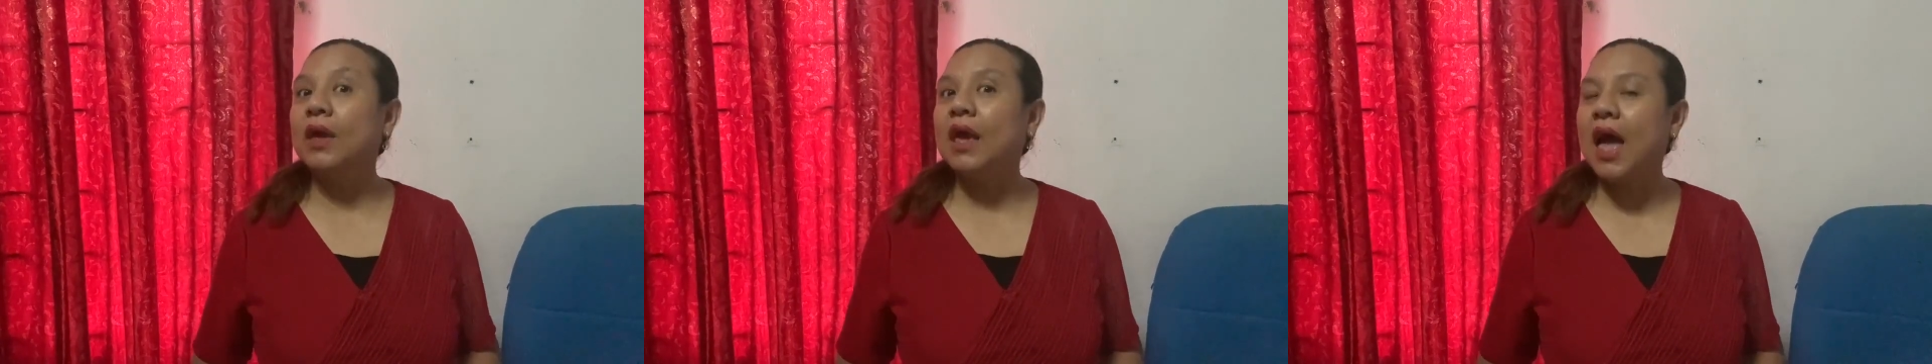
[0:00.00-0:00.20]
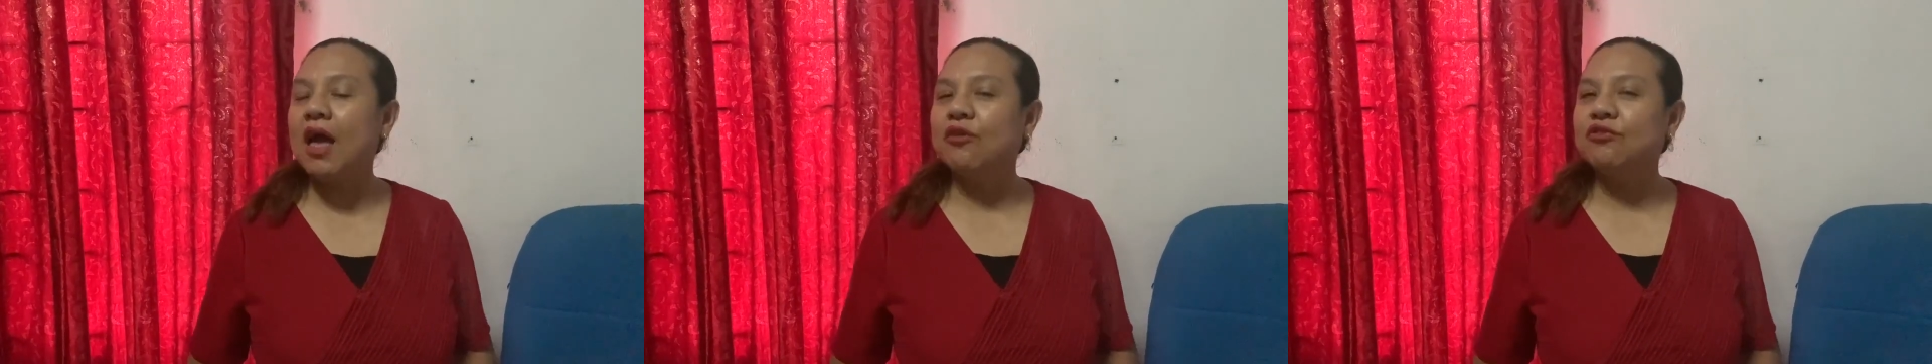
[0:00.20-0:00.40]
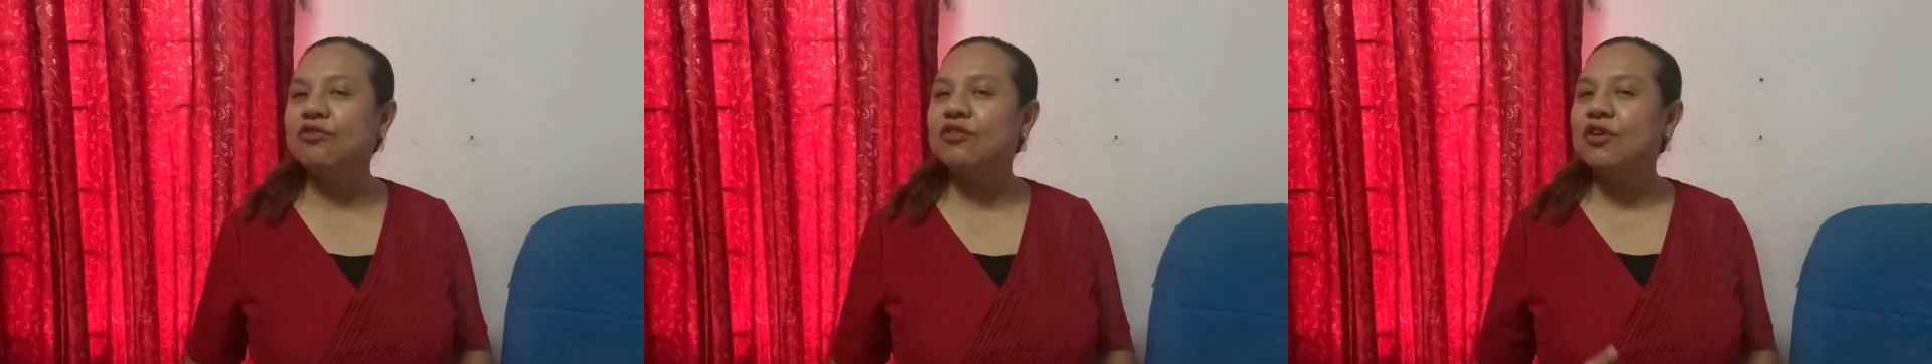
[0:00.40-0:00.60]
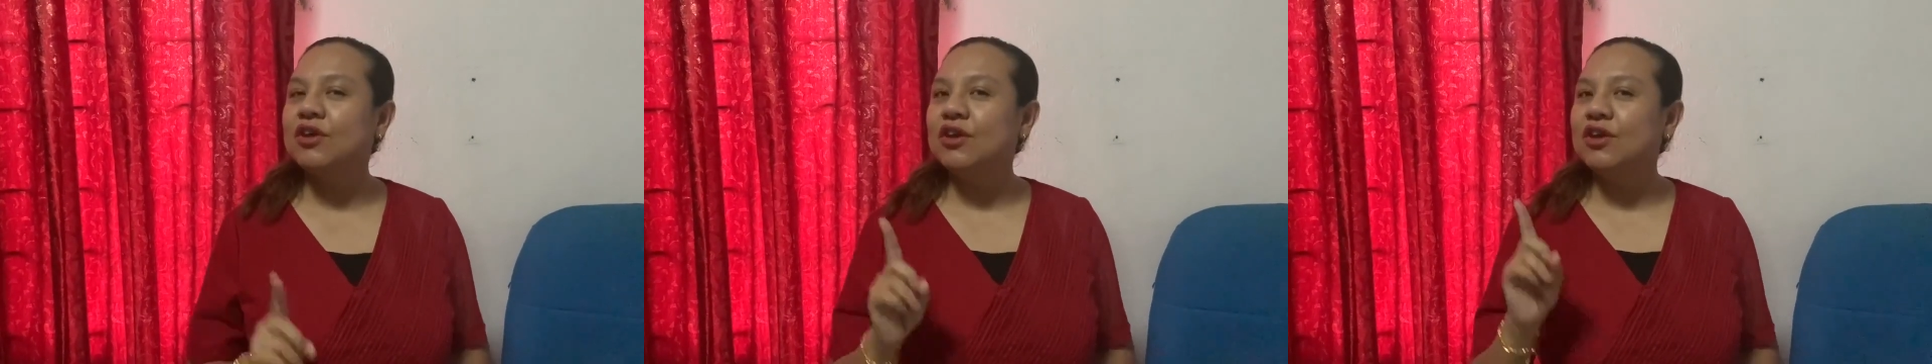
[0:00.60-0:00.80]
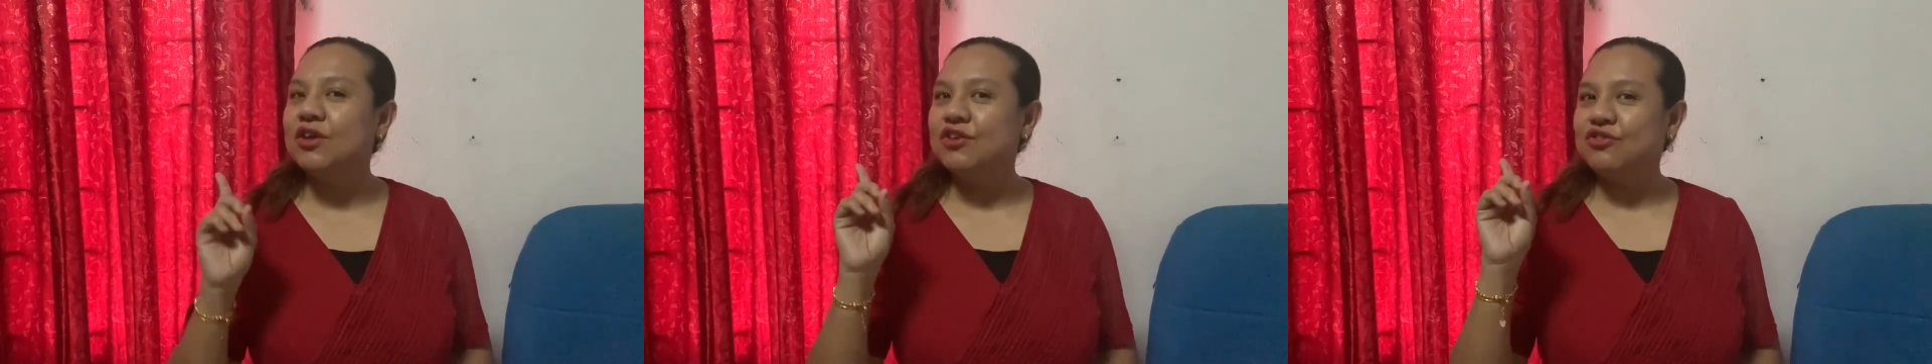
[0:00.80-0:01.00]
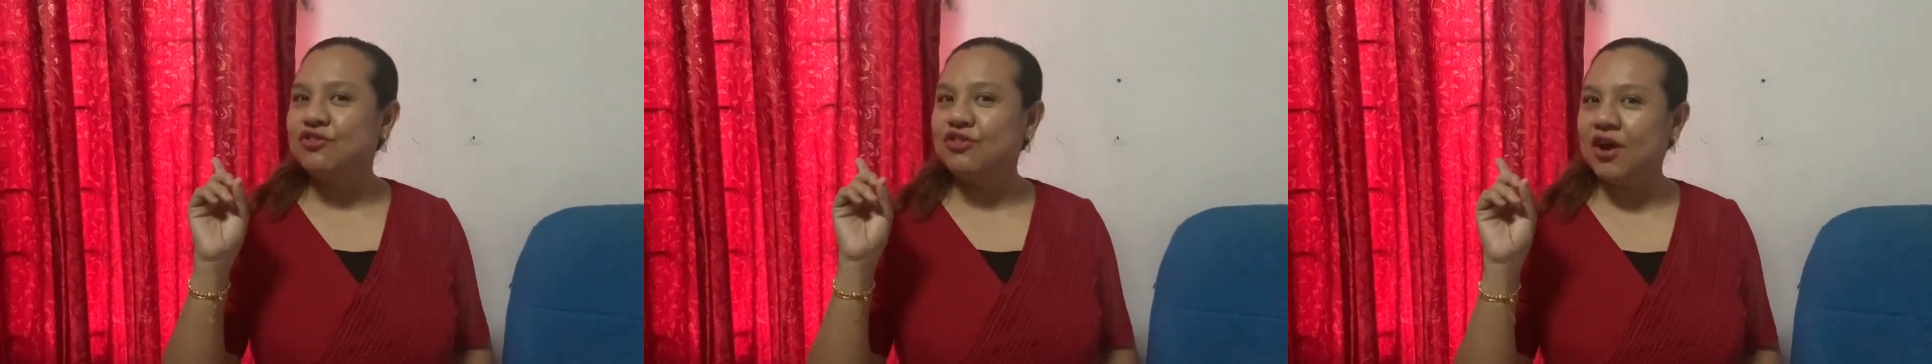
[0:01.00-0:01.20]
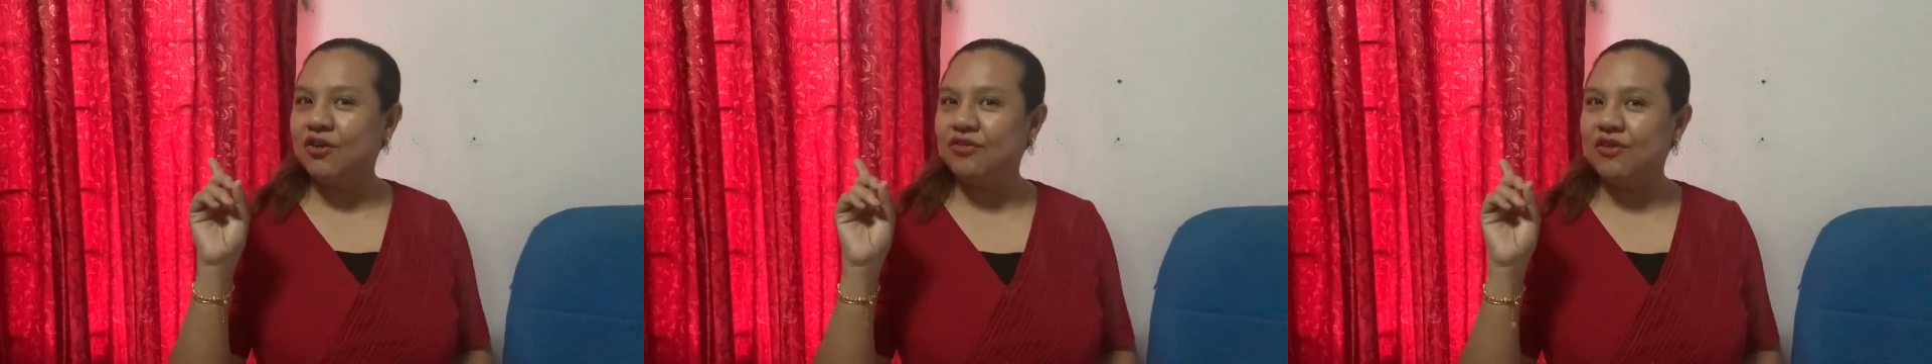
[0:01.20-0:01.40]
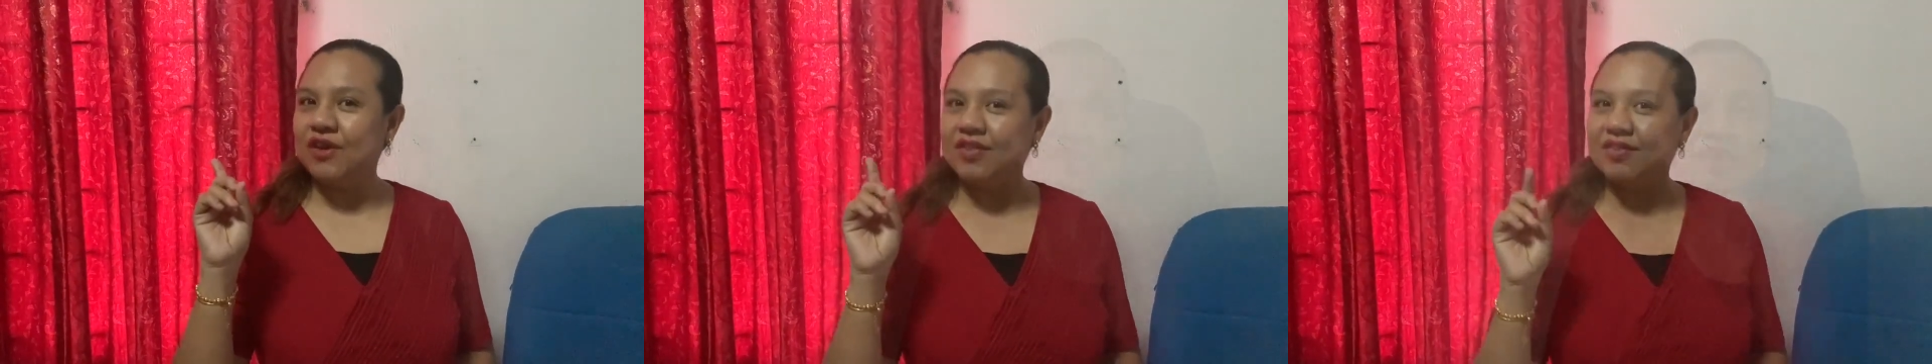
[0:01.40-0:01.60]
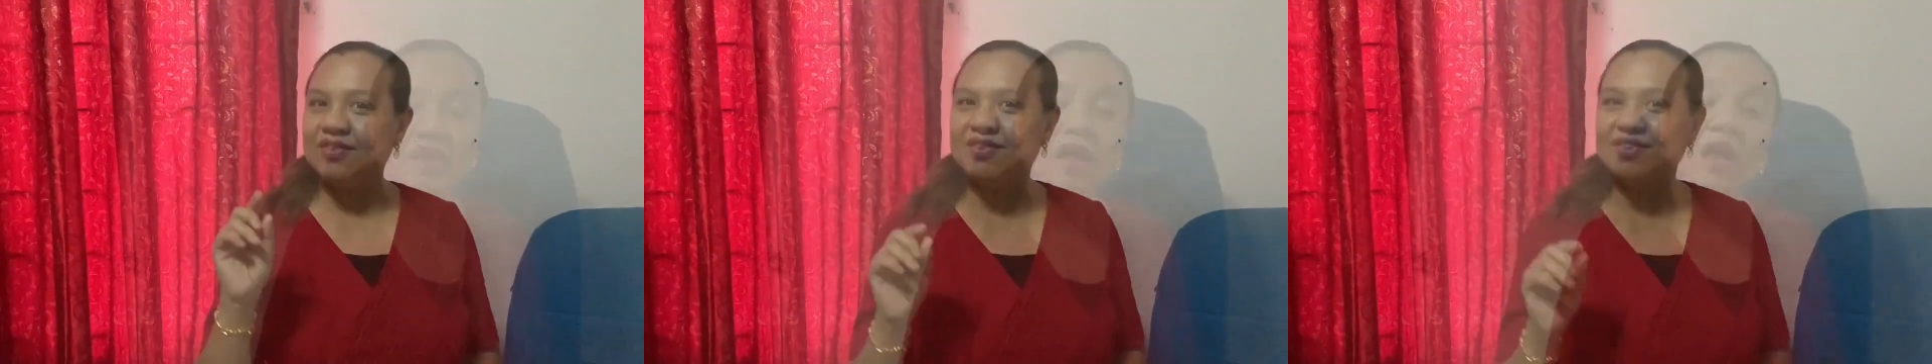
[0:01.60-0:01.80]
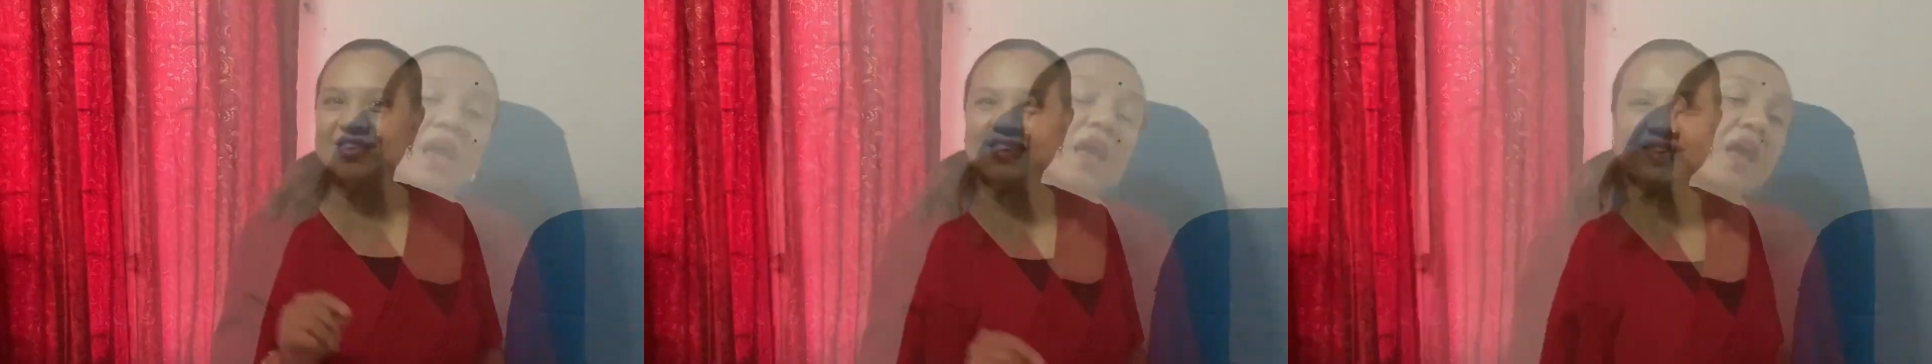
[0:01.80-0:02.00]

have Jarvis.